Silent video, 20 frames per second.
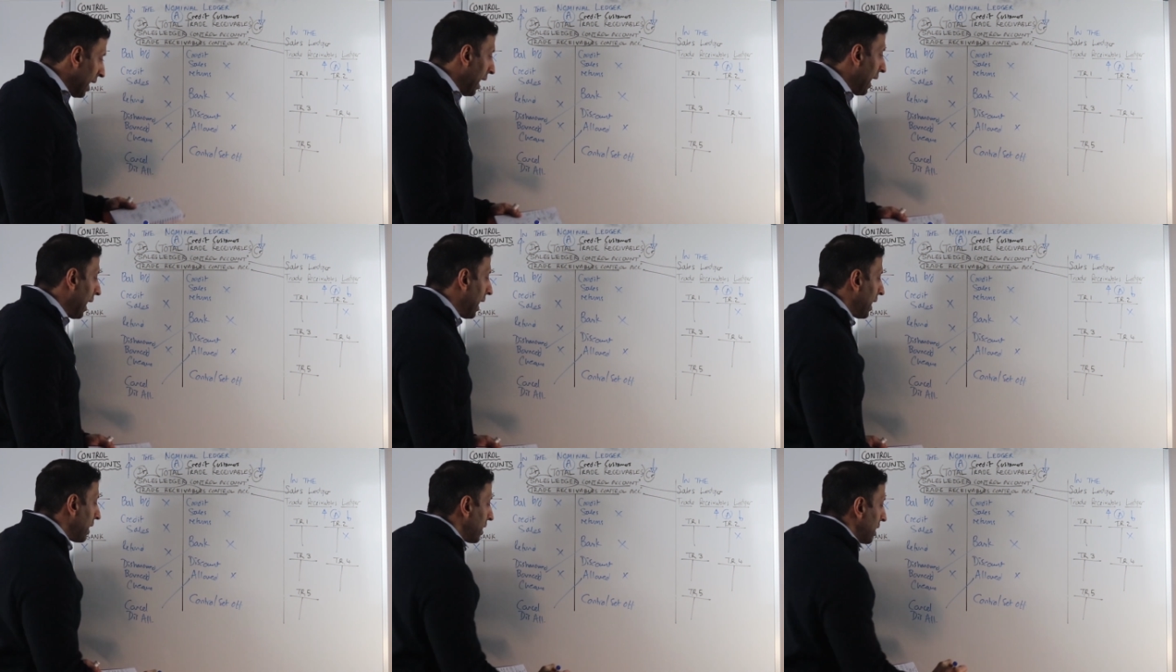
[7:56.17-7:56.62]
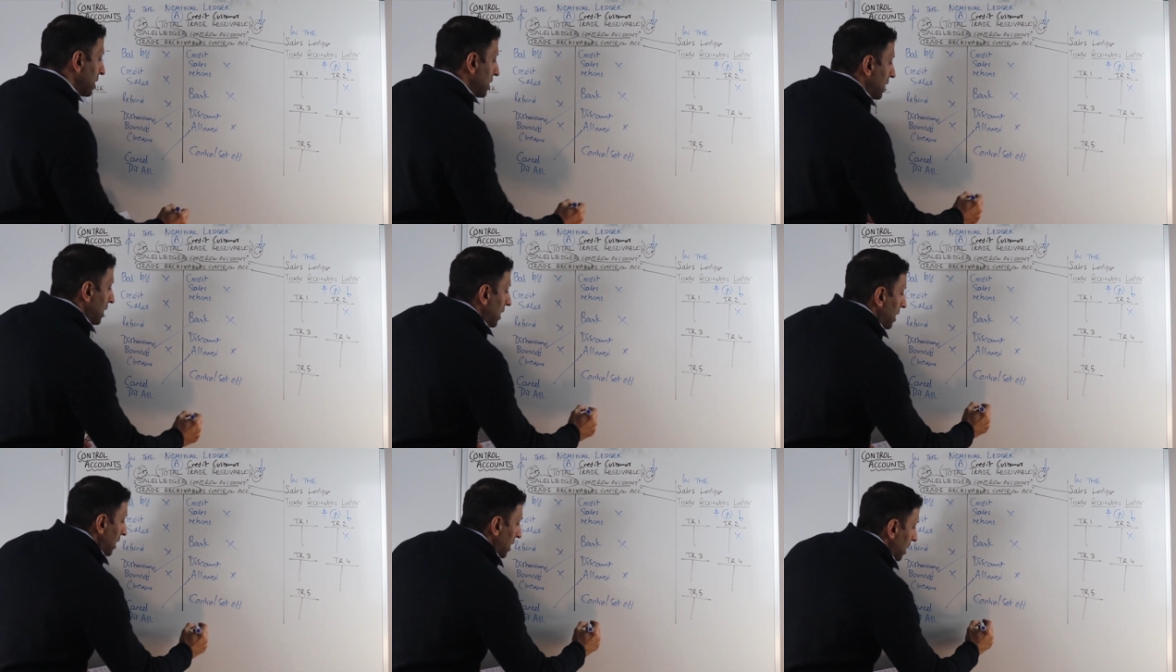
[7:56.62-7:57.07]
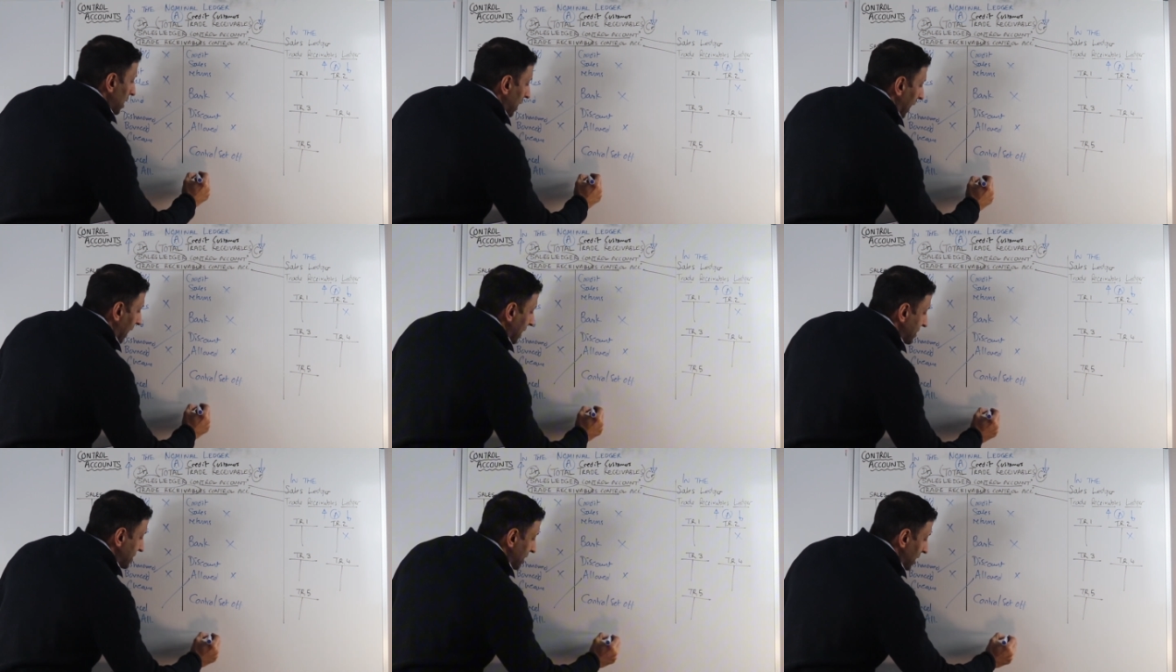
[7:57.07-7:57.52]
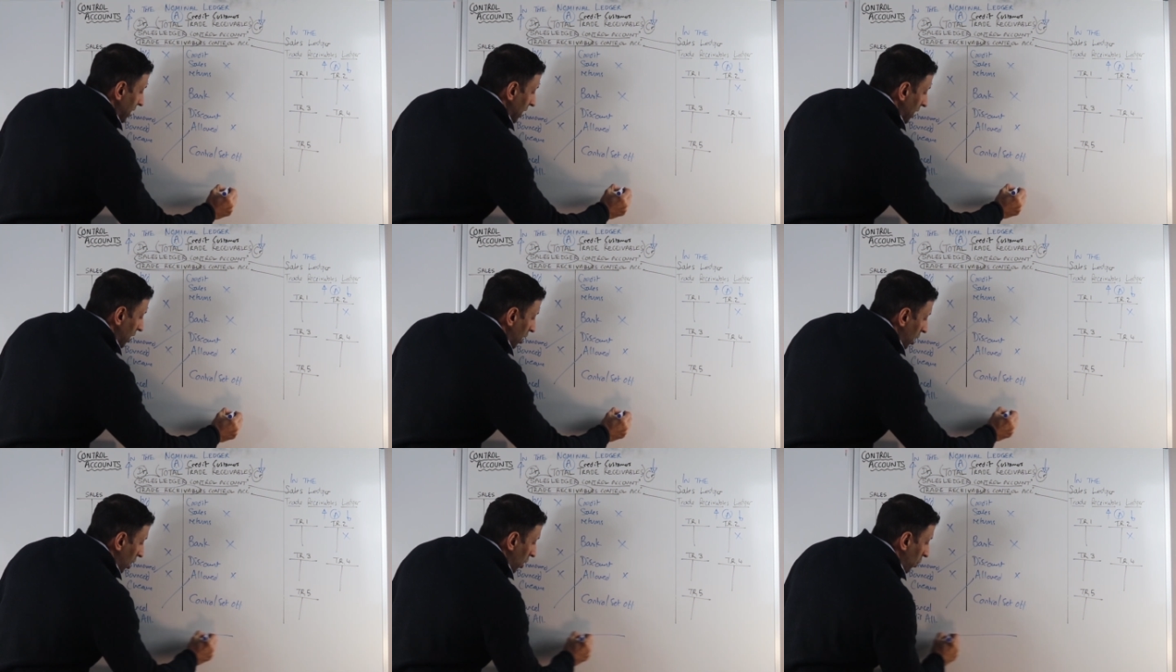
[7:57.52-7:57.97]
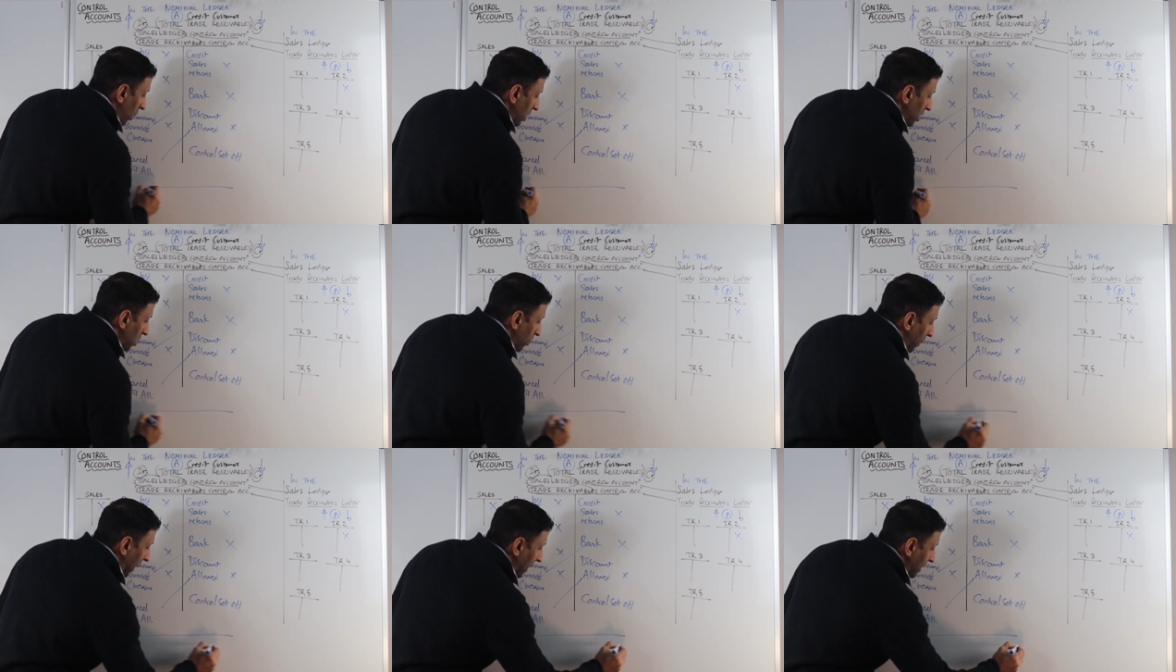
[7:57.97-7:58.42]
And lastly, when you